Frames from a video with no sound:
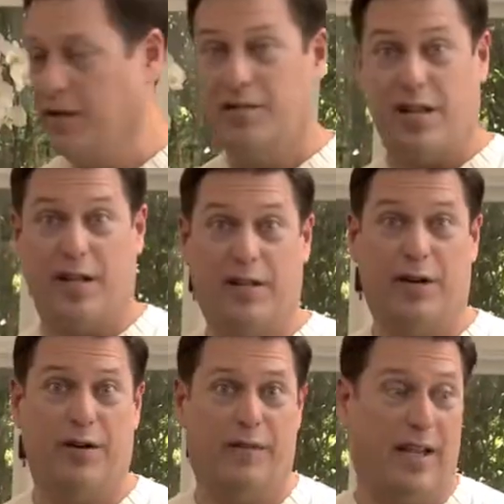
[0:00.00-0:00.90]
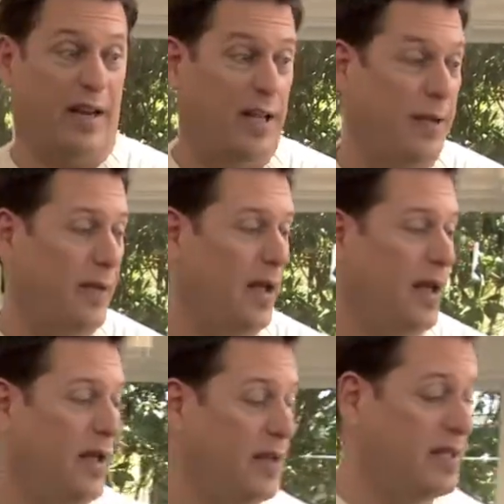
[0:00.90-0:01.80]
Stay clear of any
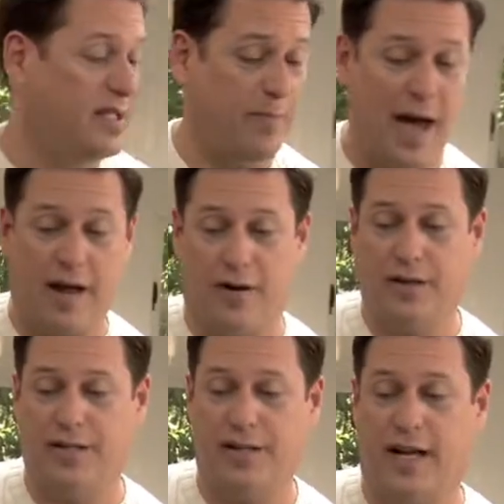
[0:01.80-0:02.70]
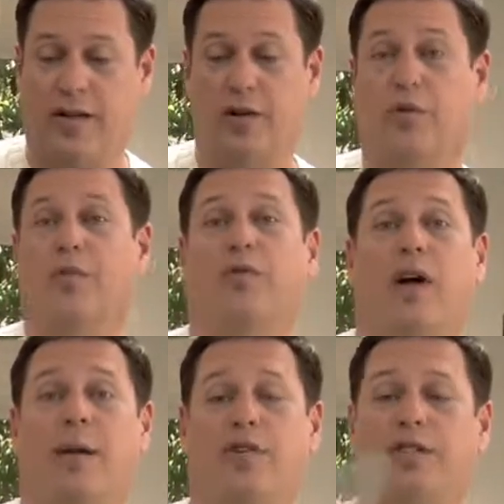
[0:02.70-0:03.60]
spatters, and then you
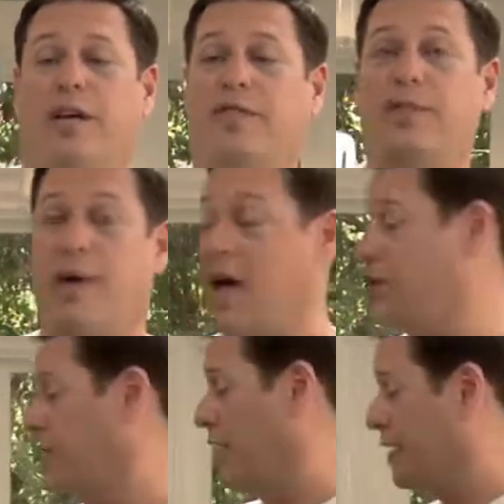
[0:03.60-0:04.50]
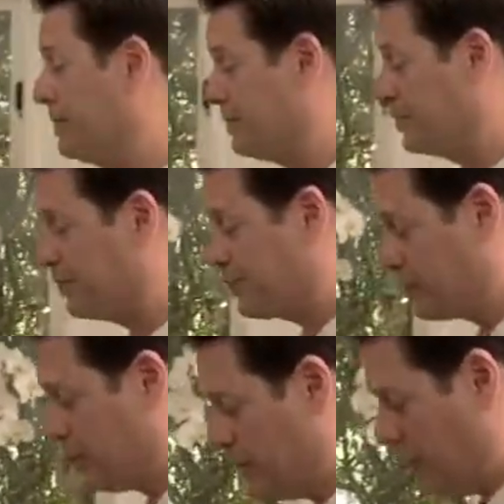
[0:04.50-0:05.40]
grab yourself a spatula.
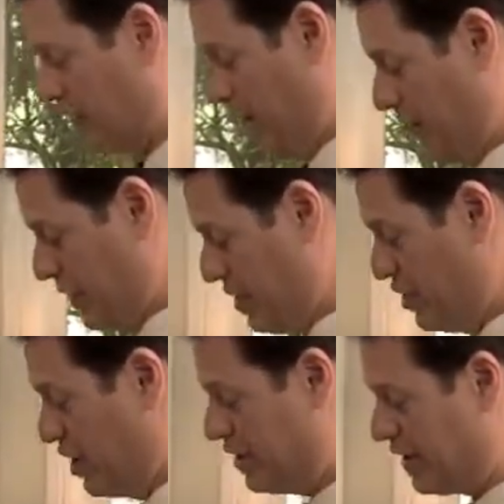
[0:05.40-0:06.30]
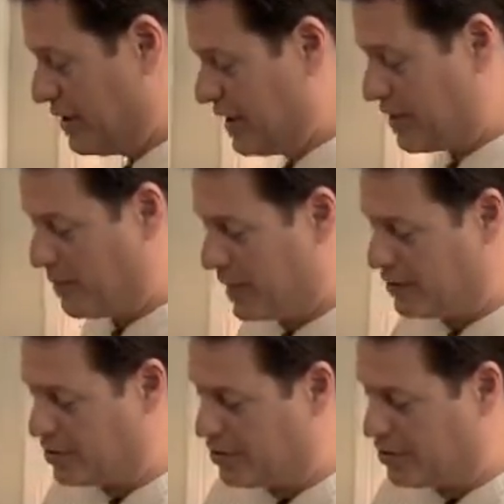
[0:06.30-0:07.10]
This is just gonna take a minute to